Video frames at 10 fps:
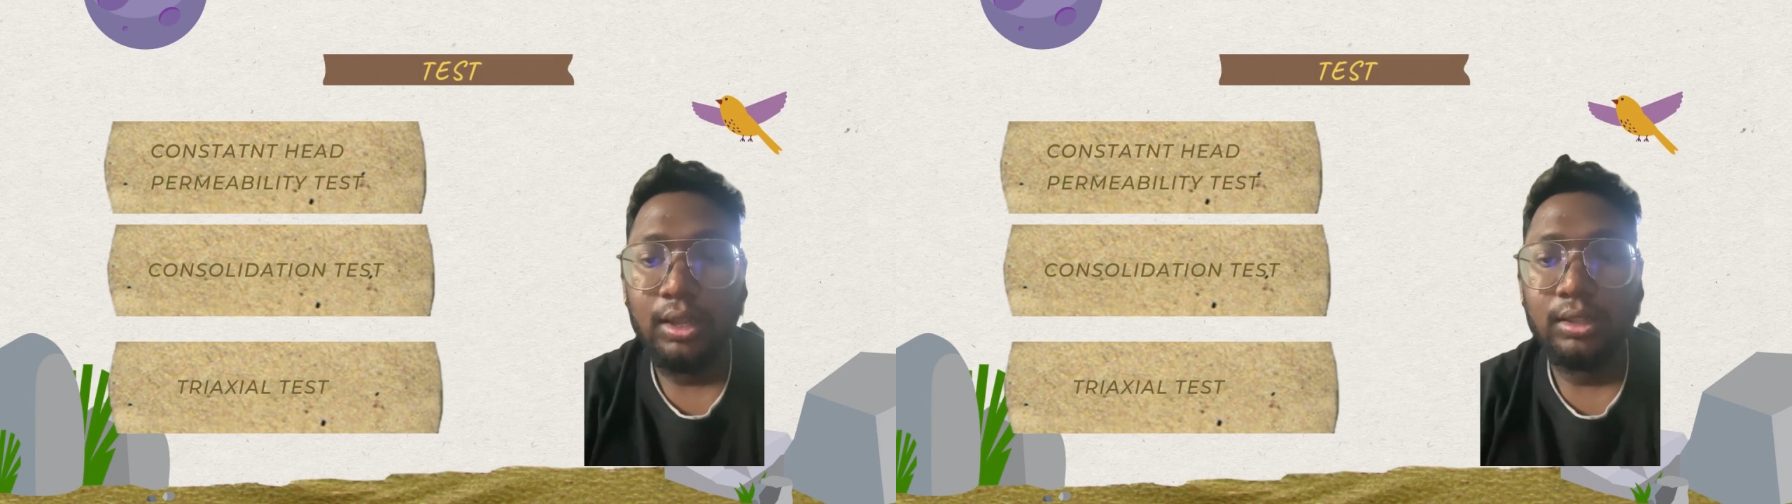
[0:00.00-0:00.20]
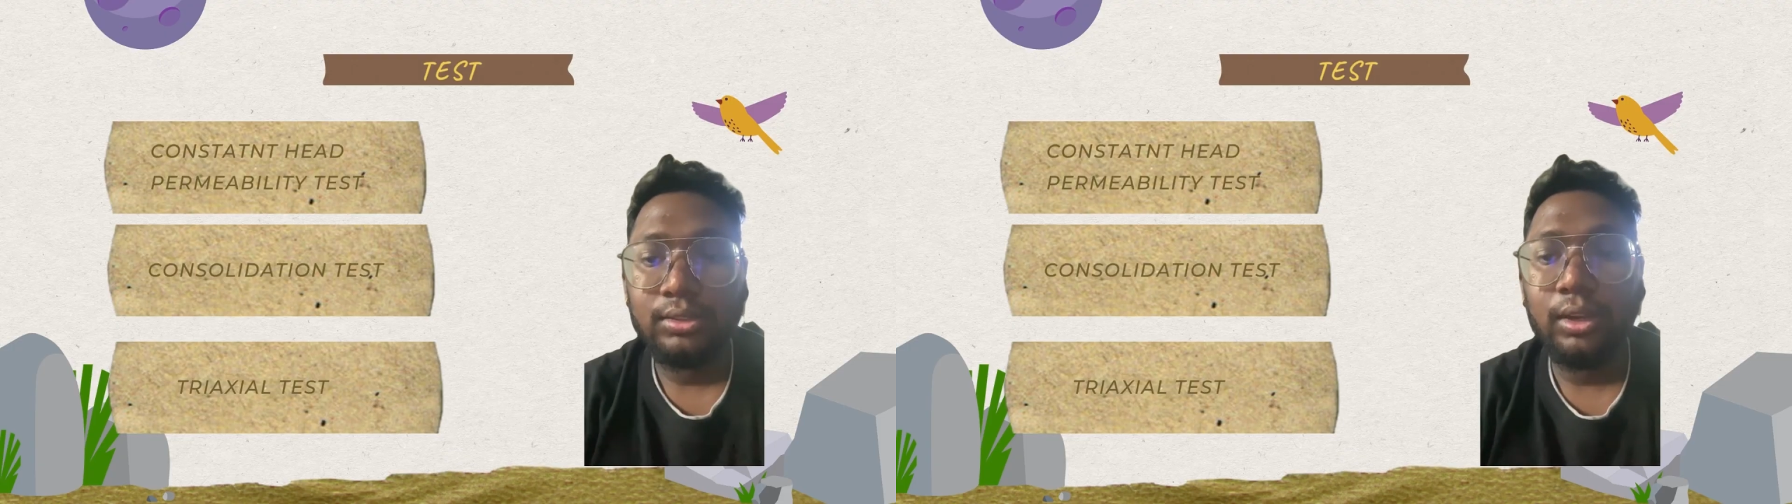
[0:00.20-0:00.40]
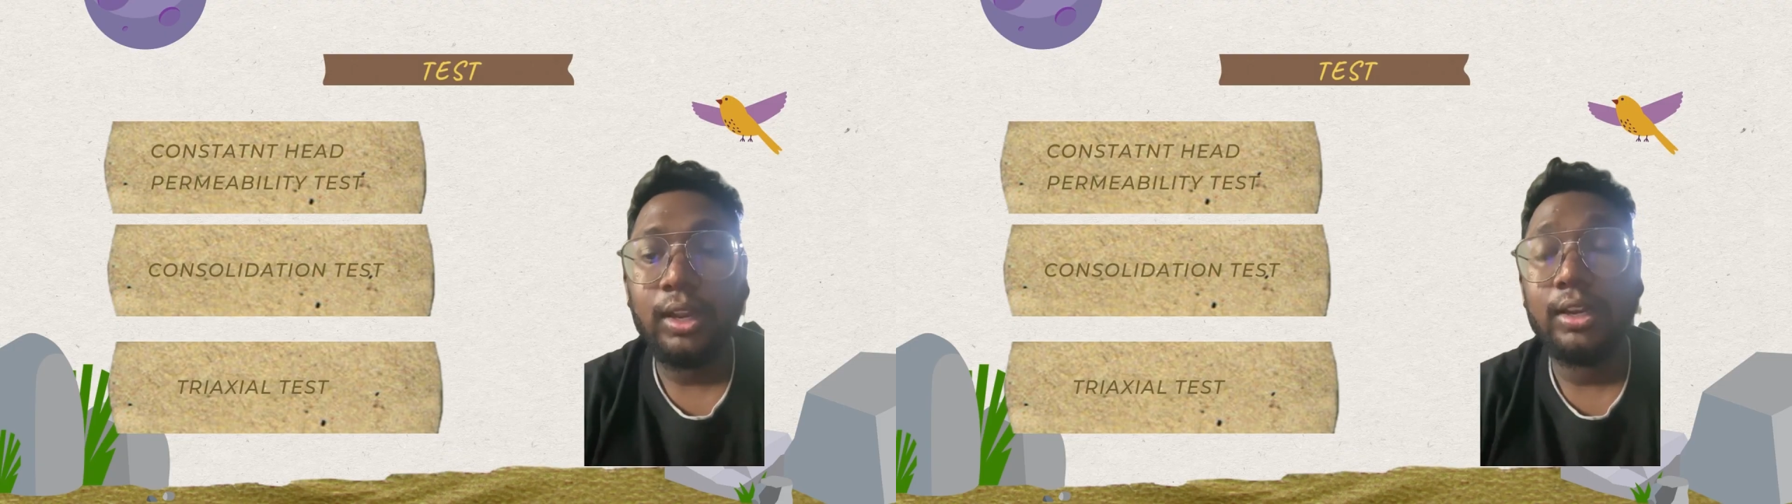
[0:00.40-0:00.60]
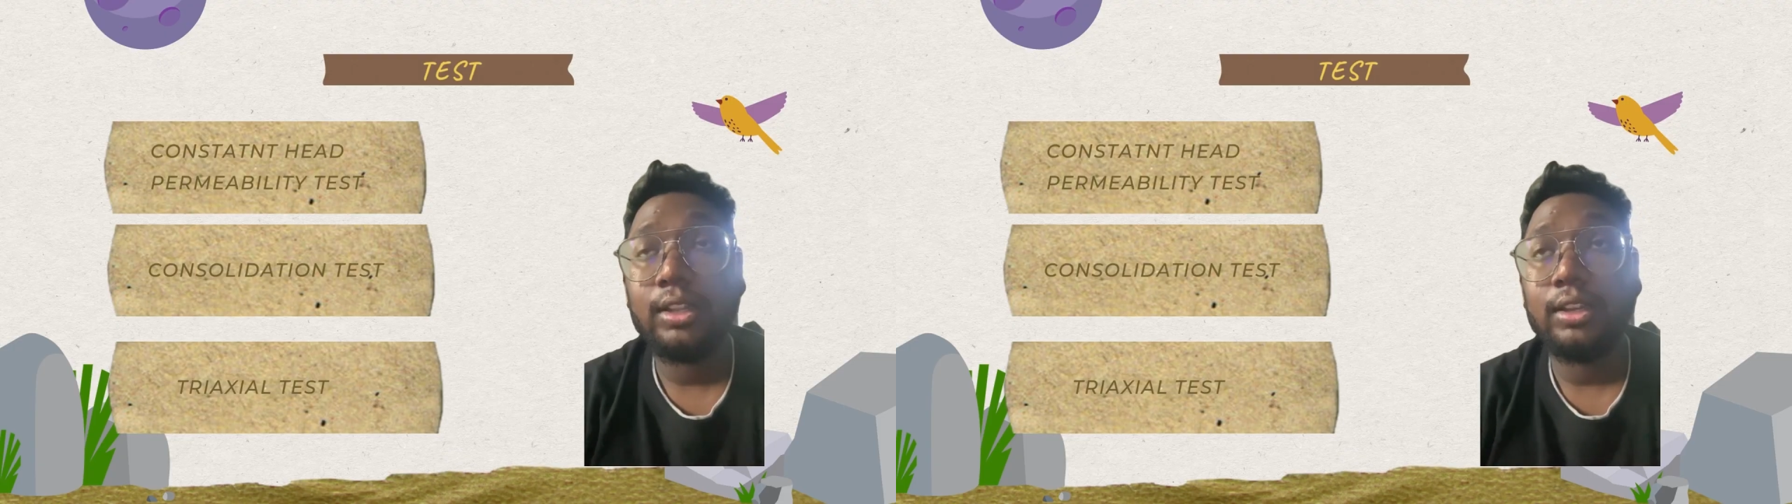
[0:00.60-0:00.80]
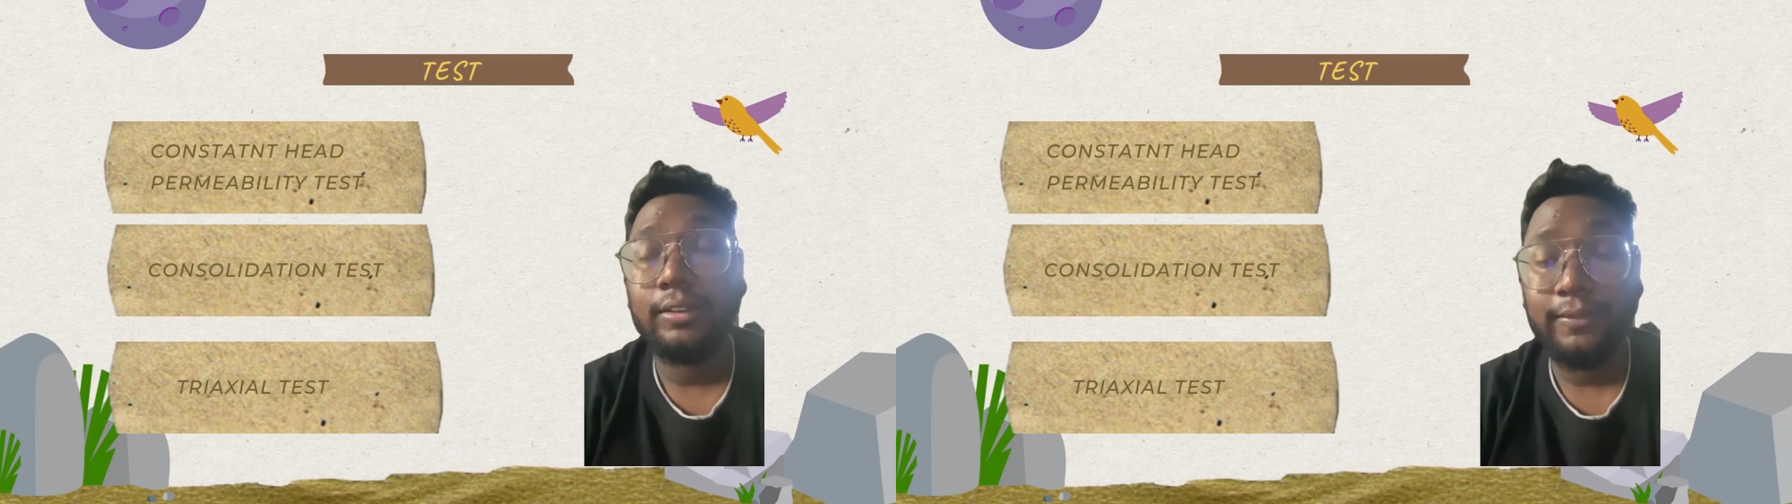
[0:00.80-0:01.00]
soil under the
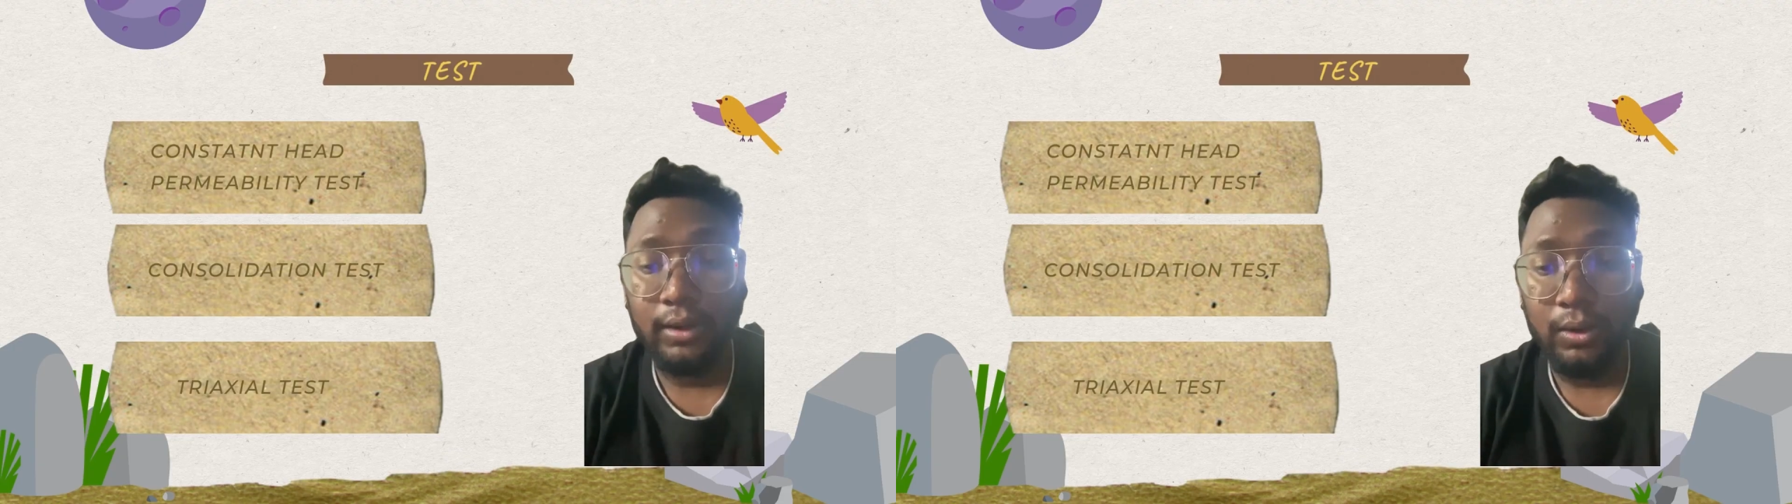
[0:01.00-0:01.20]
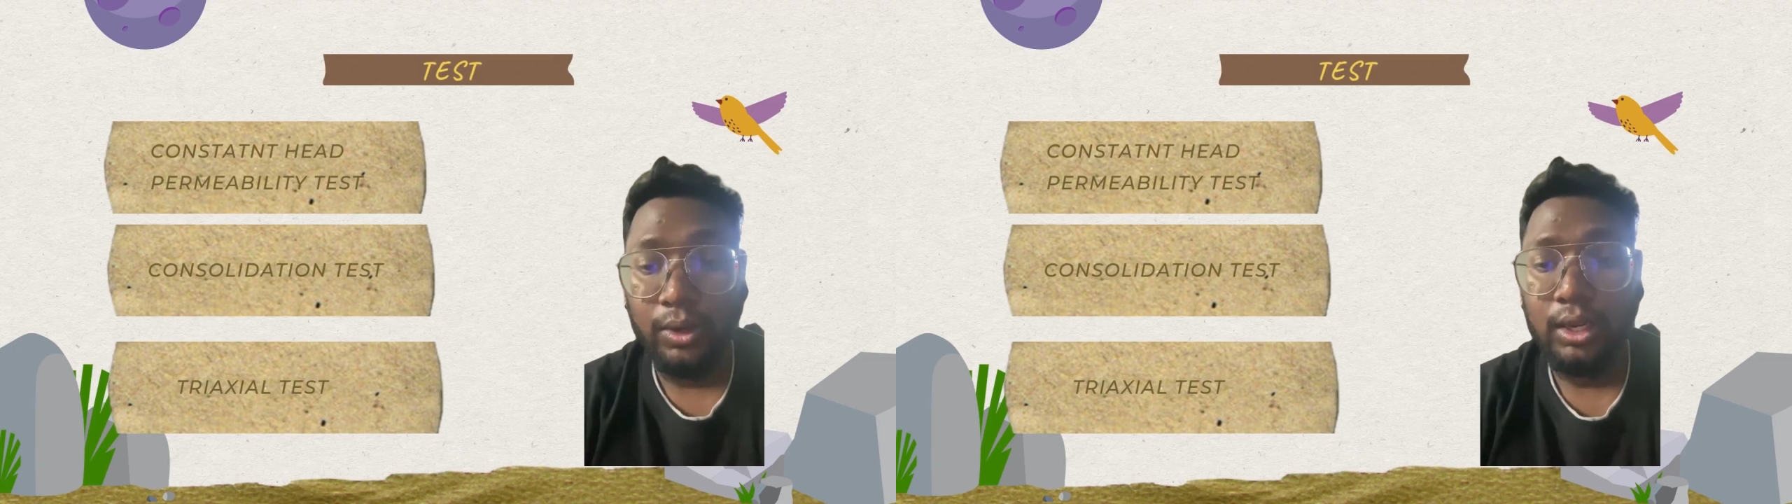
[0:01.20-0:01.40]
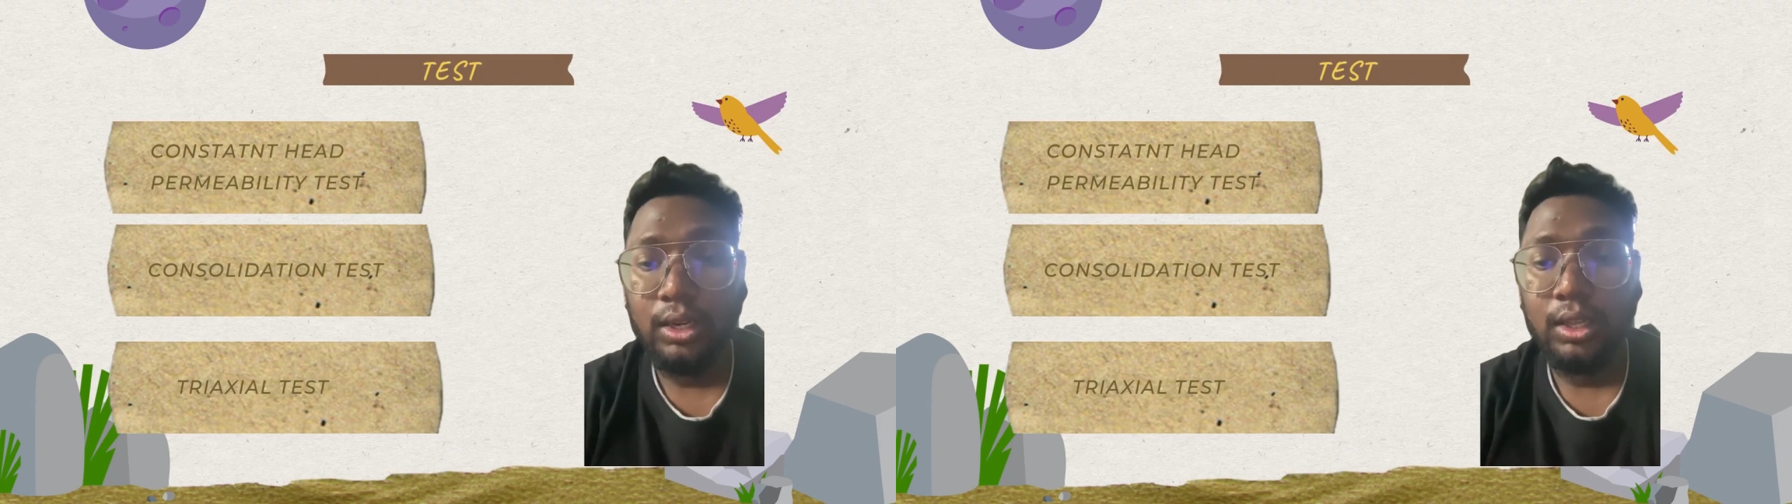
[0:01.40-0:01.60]
different loading